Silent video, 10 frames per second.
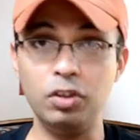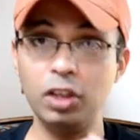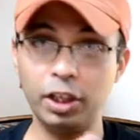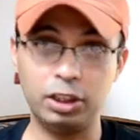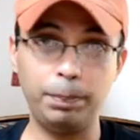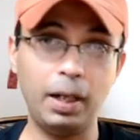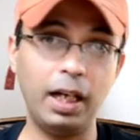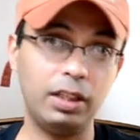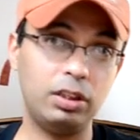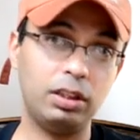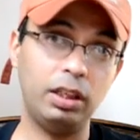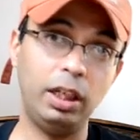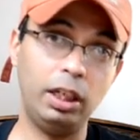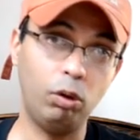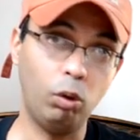dust spots
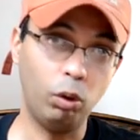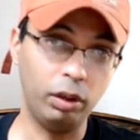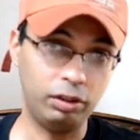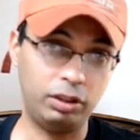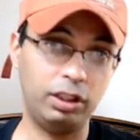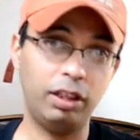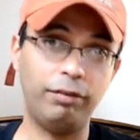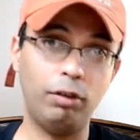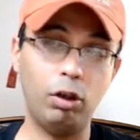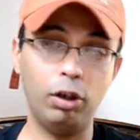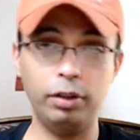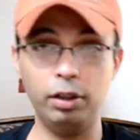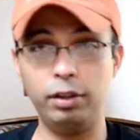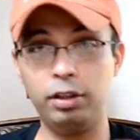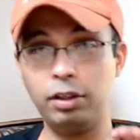and oil stuff on
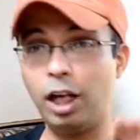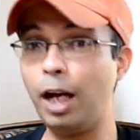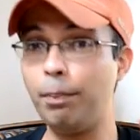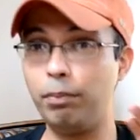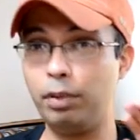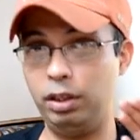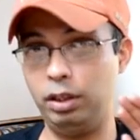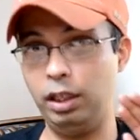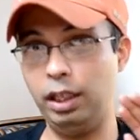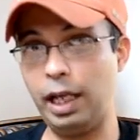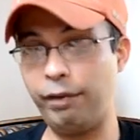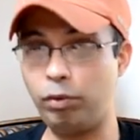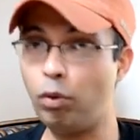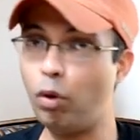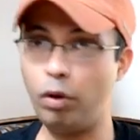the top left
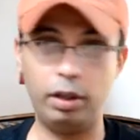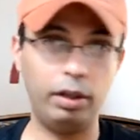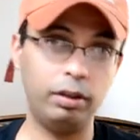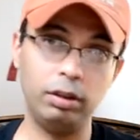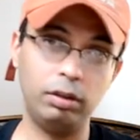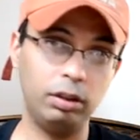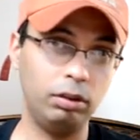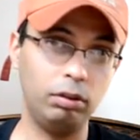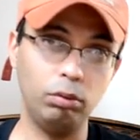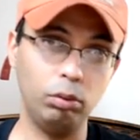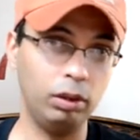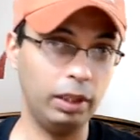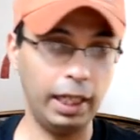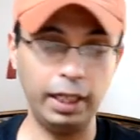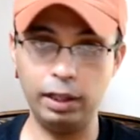corner. You can Google
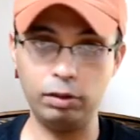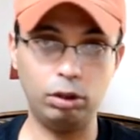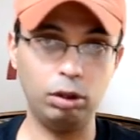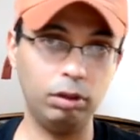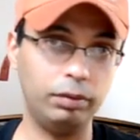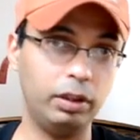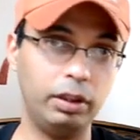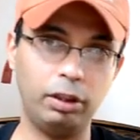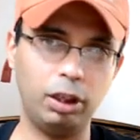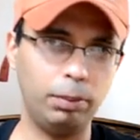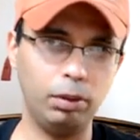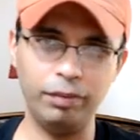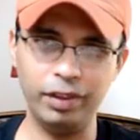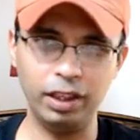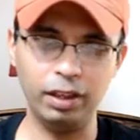that. It's all over. There are a couple of
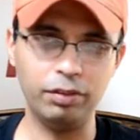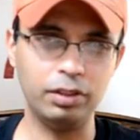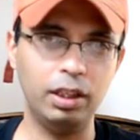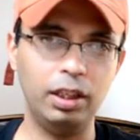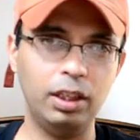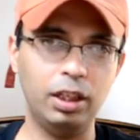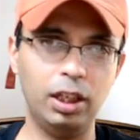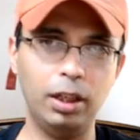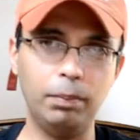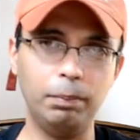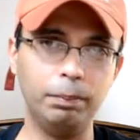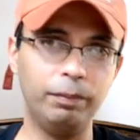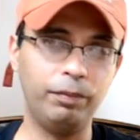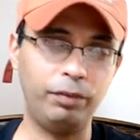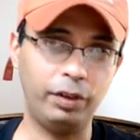videos
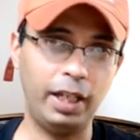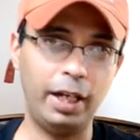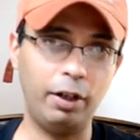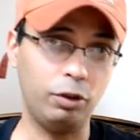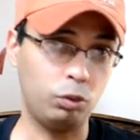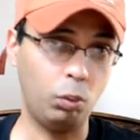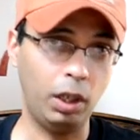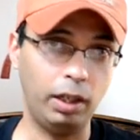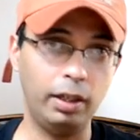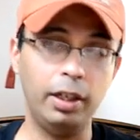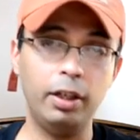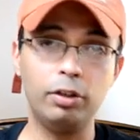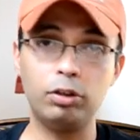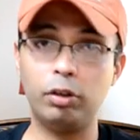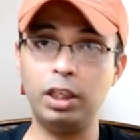for that as well.
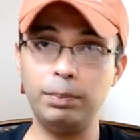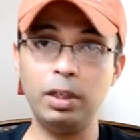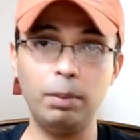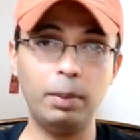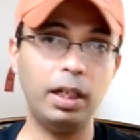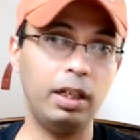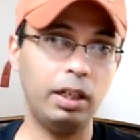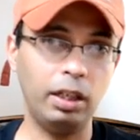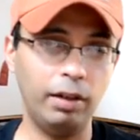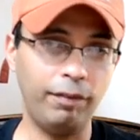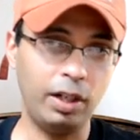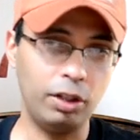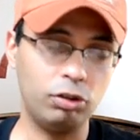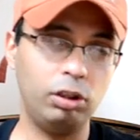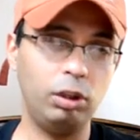So keep that in mind. It
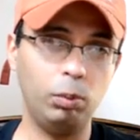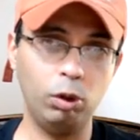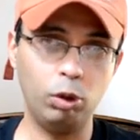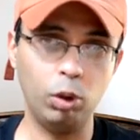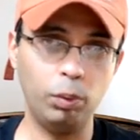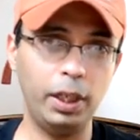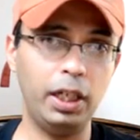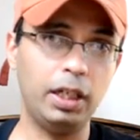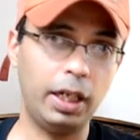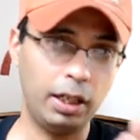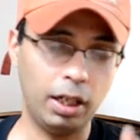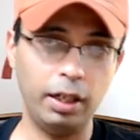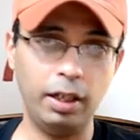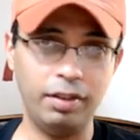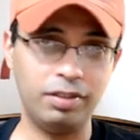eventually will go away.
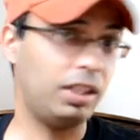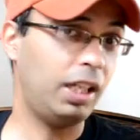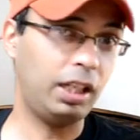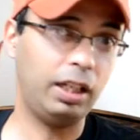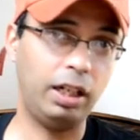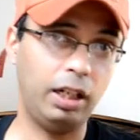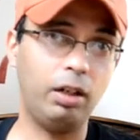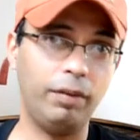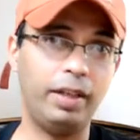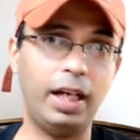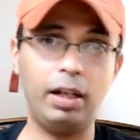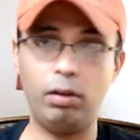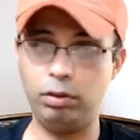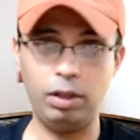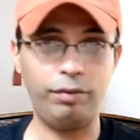Nikon is taking care of that.
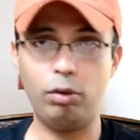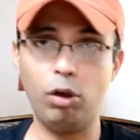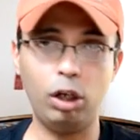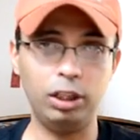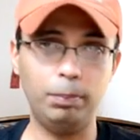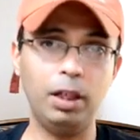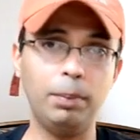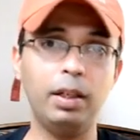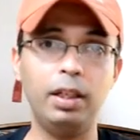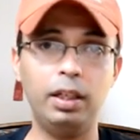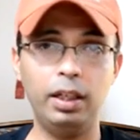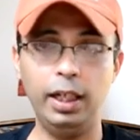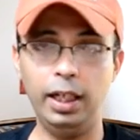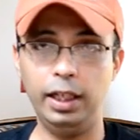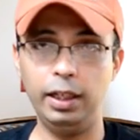You have to call them up,
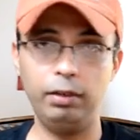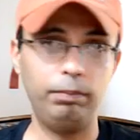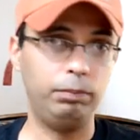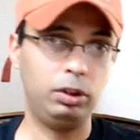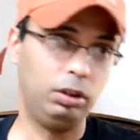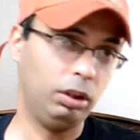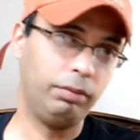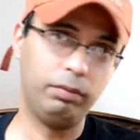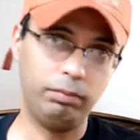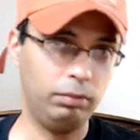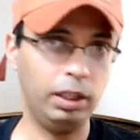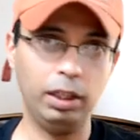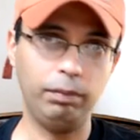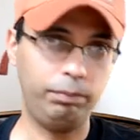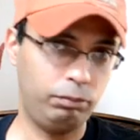and
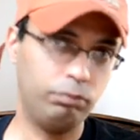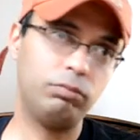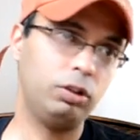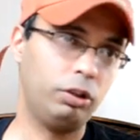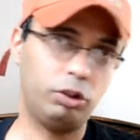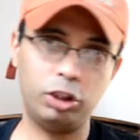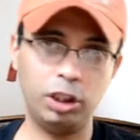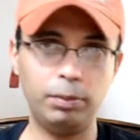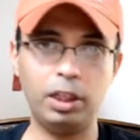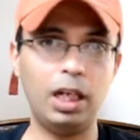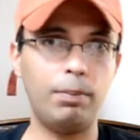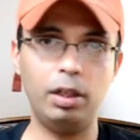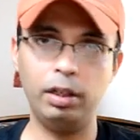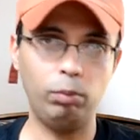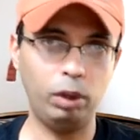they'll just ship the camera,
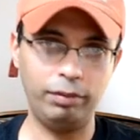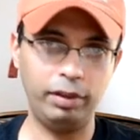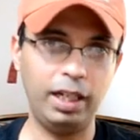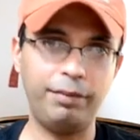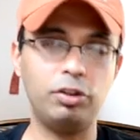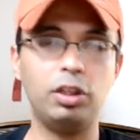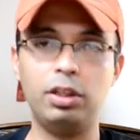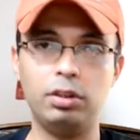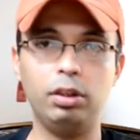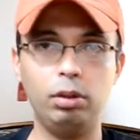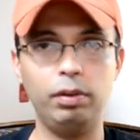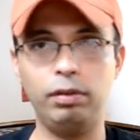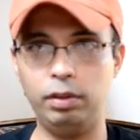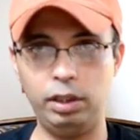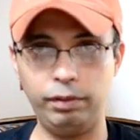and whatever they have to change, they'll do it
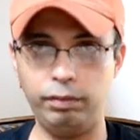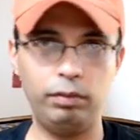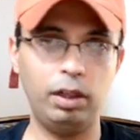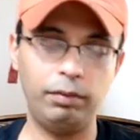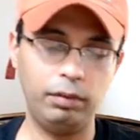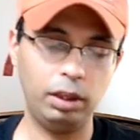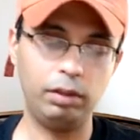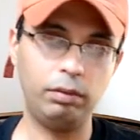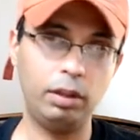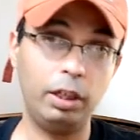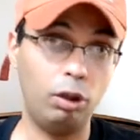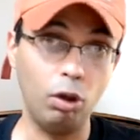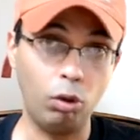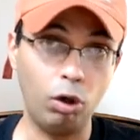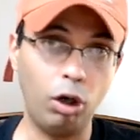at
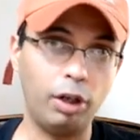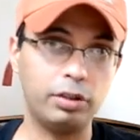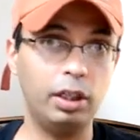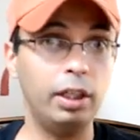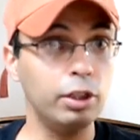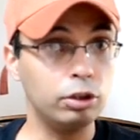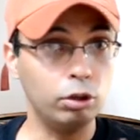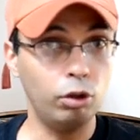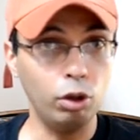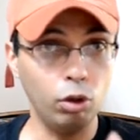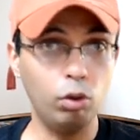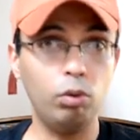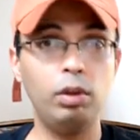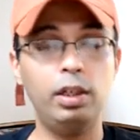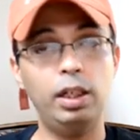no cost. So
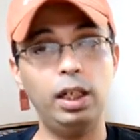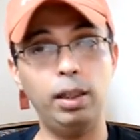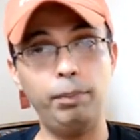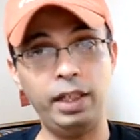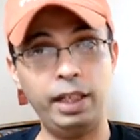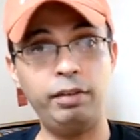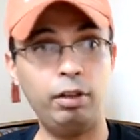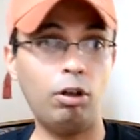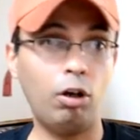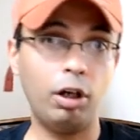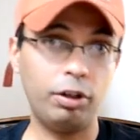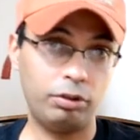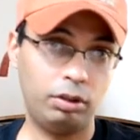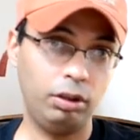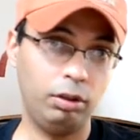know that there are
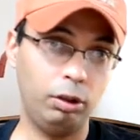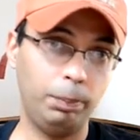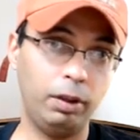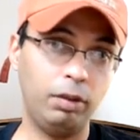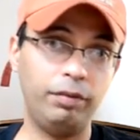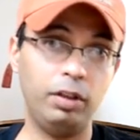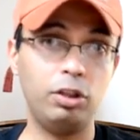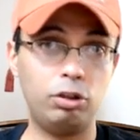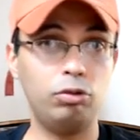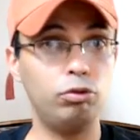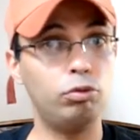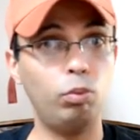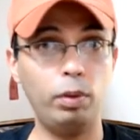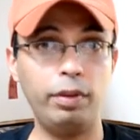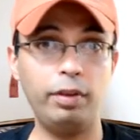a little bit of issues
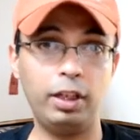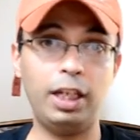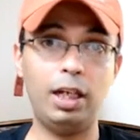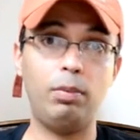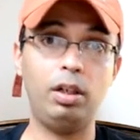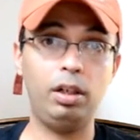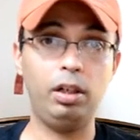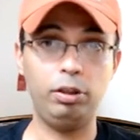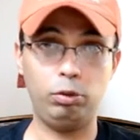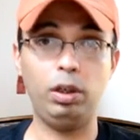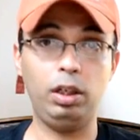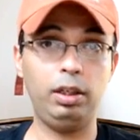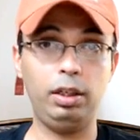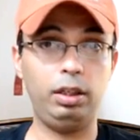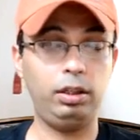with the camera as well,
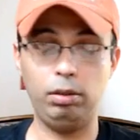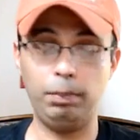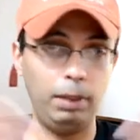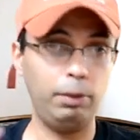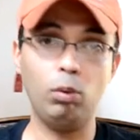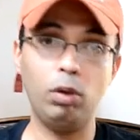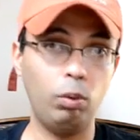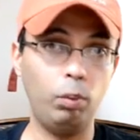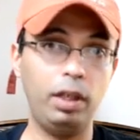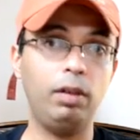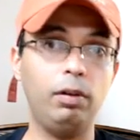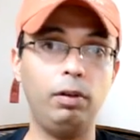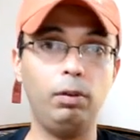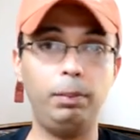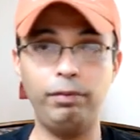and maybe you want to wait a
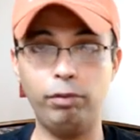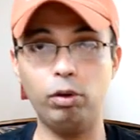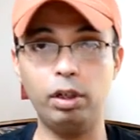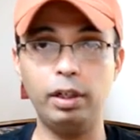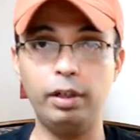little before